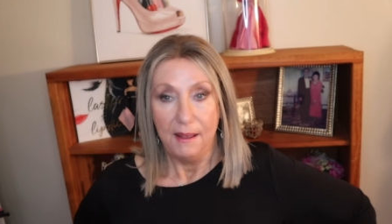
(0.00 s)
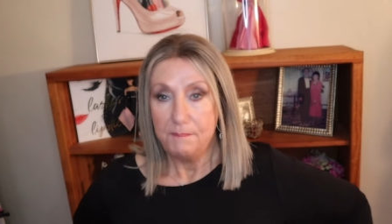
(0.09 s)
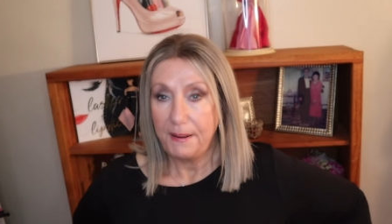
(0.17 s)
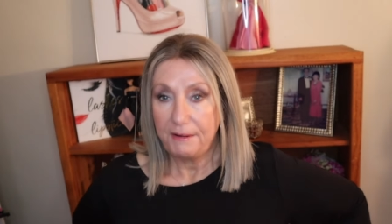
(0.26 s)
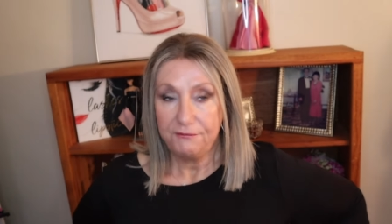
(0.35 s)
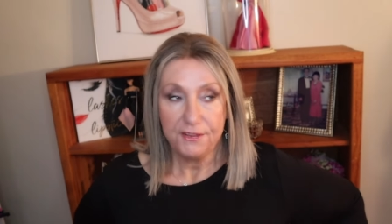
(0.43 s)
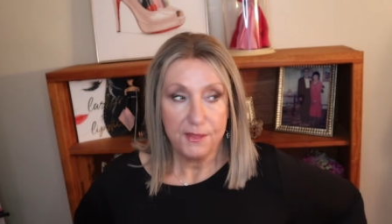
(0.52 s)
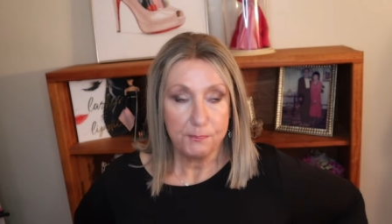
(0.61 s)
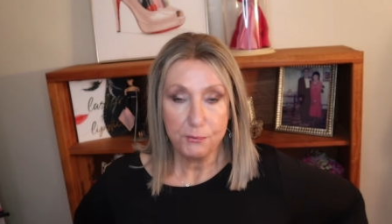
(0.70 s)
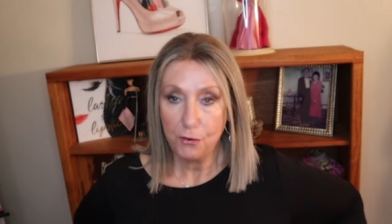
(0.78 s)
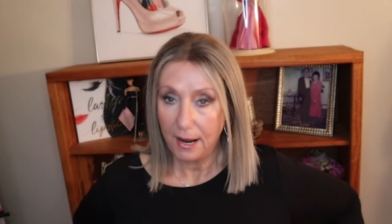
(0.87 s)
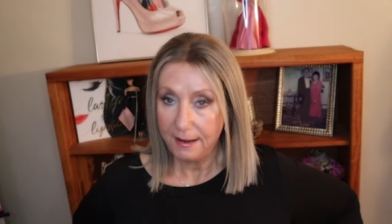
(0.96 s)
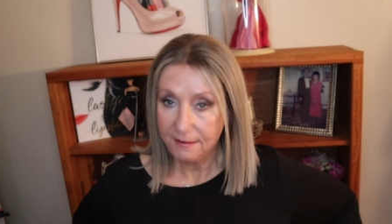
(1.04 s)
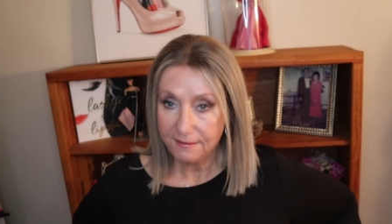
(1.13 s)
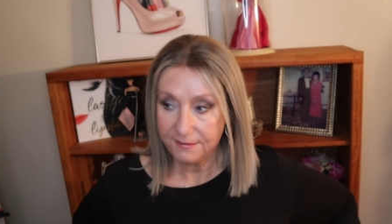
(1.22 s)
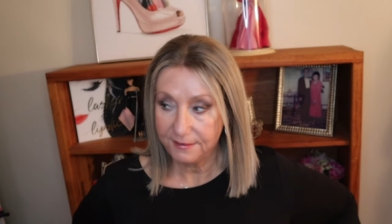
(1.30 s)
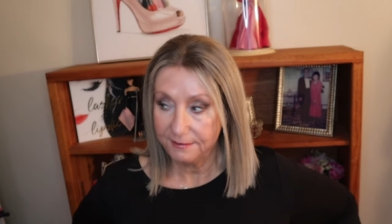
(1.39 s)
But for the
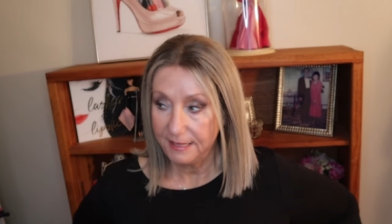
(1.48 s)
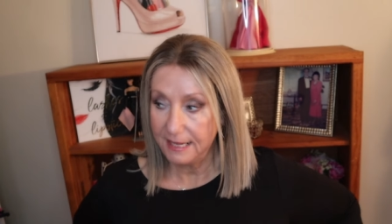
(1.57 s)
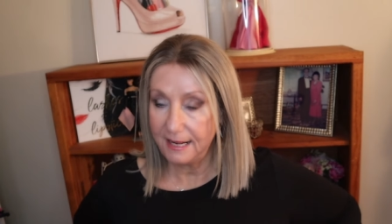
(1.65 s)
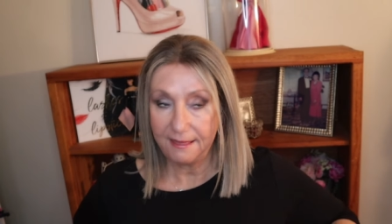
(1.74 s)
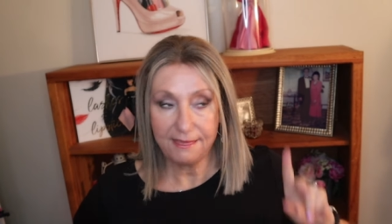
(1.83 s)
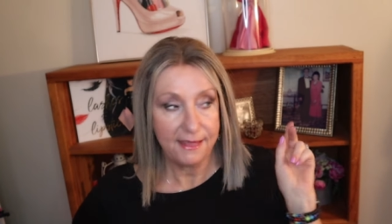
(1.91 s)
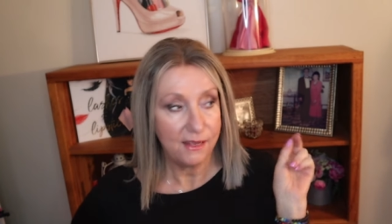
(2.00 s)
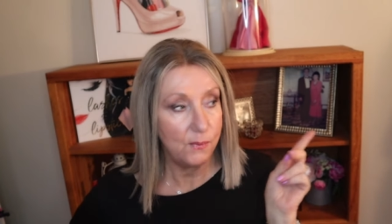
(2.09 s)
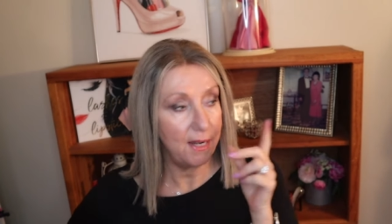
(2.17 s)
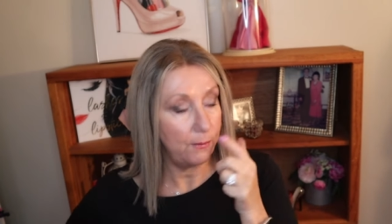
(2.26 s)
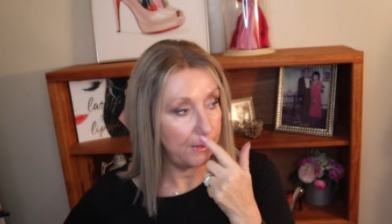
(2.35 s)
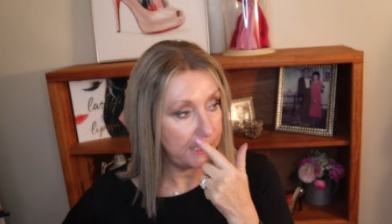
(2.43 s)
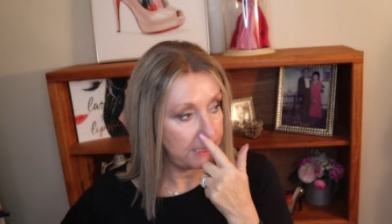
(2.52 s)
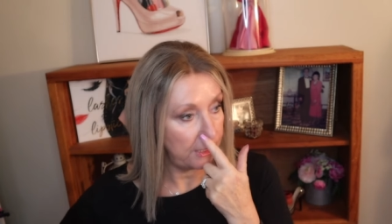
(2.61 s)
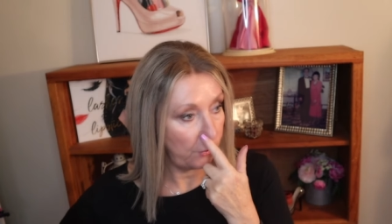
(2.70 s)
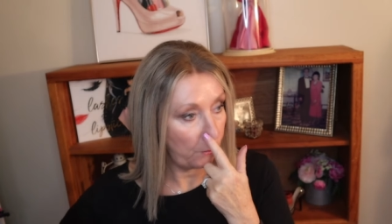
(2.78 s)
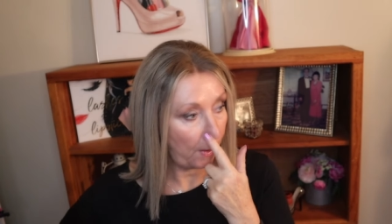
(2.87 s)
price, and I think when I went to
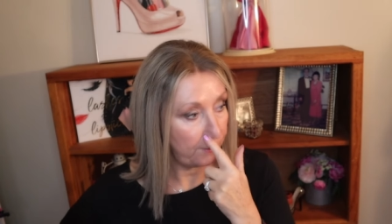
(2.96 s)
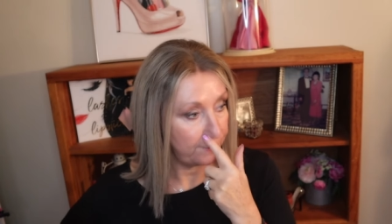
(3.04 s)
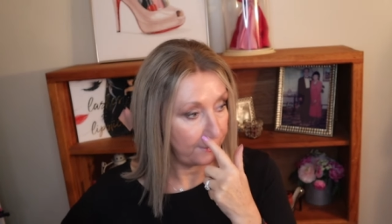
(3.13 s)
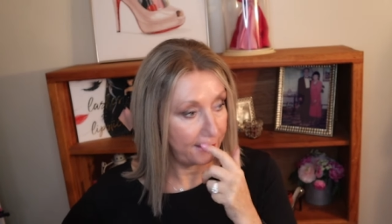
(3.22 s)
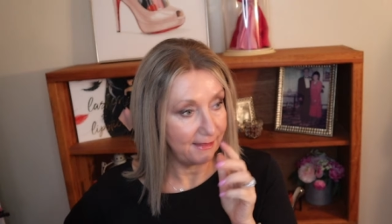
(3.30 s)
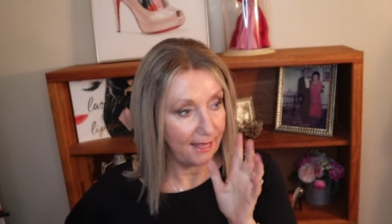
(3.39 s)
their website,